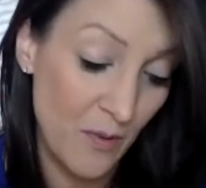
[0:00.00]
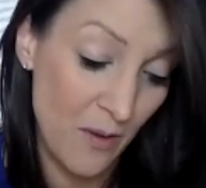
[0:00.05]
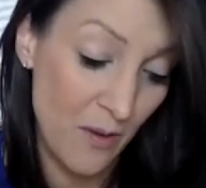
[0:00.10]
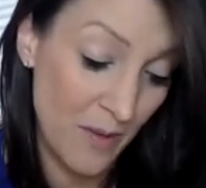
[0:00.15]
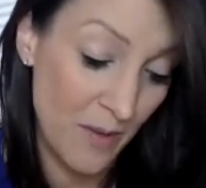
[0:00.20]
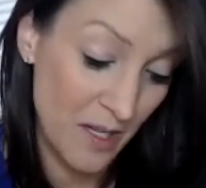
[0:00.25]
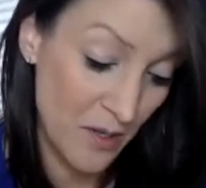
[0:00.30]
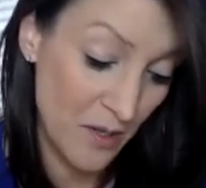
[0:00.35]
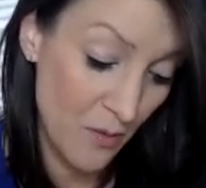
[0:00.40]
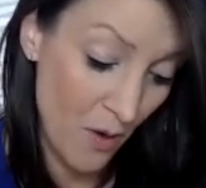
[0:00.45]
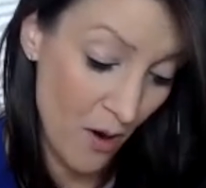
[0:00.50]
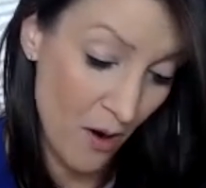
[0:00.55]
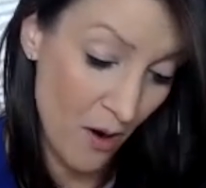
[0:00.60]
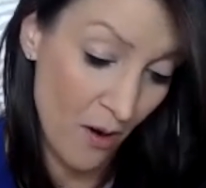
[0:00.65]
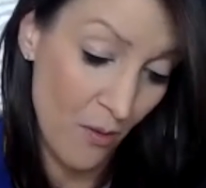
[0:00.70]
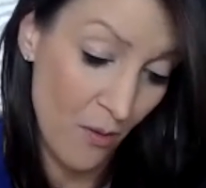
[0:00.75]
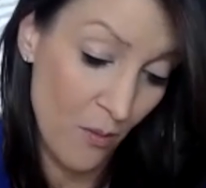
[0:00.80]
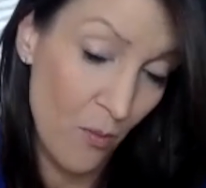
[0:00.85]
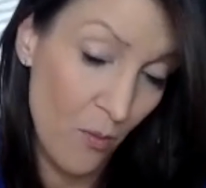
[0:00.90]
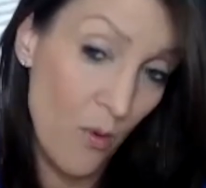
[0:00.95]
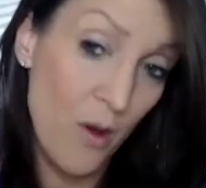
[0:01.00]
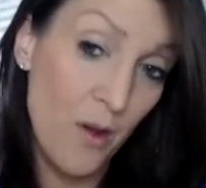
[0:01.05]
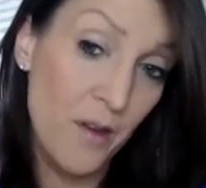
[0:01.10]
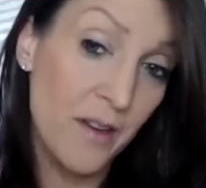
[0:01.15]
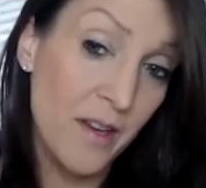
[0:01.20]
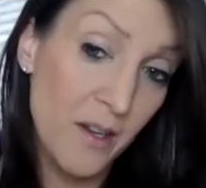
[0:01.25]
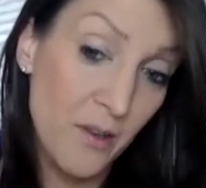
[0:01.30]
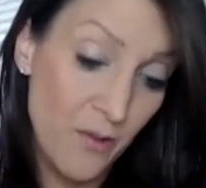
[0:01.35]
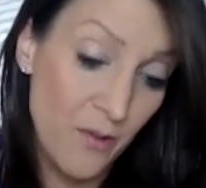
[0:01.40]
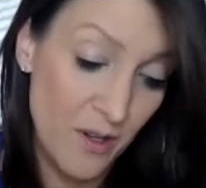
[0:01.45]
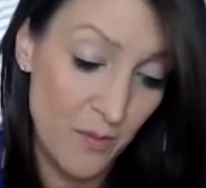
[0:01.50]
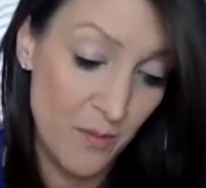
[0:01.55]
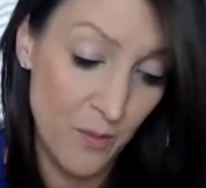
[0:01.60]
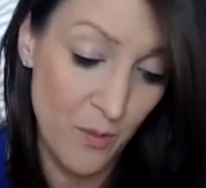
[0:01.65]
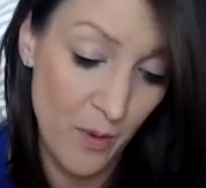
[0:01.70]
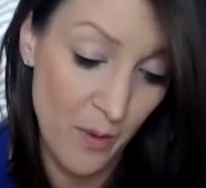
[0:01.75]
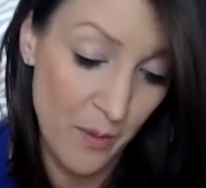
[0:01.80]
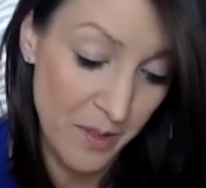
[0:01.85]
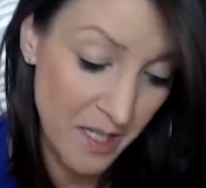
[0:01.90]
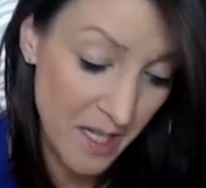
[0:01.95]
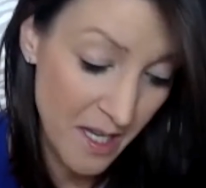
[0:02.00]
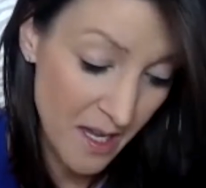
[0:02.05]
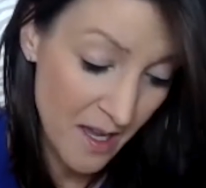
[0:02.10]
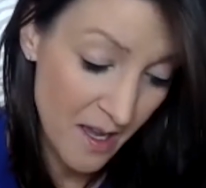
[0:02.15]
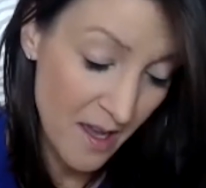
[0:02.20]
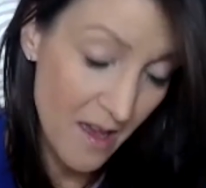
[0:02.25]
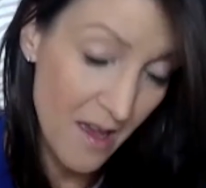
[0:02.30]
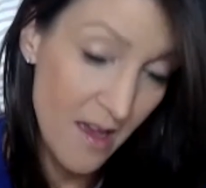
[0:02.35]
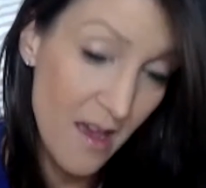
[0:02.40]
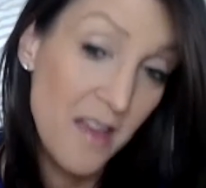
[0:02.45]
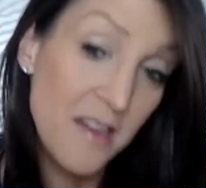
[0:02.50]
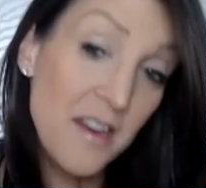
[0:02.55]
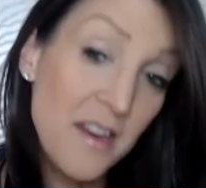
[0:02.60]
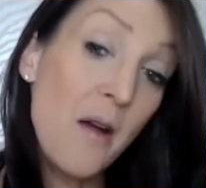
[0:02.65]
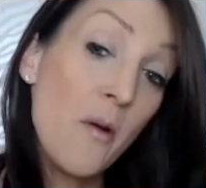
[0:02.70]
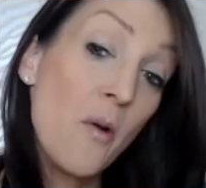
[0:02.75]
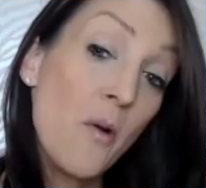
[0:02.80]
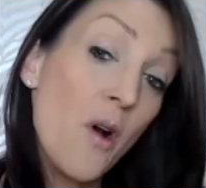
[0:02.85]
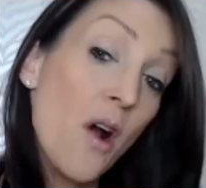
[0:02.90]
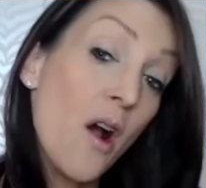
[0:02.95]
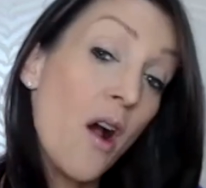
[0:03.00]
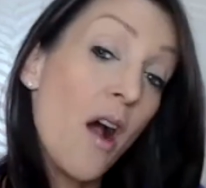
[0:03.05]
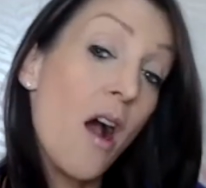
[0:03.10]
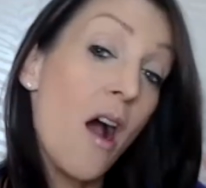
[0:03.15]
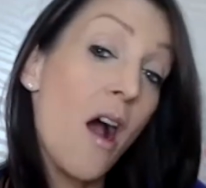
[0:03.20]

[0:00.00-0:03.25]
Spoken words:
I mean, you are one incredible woman. Now,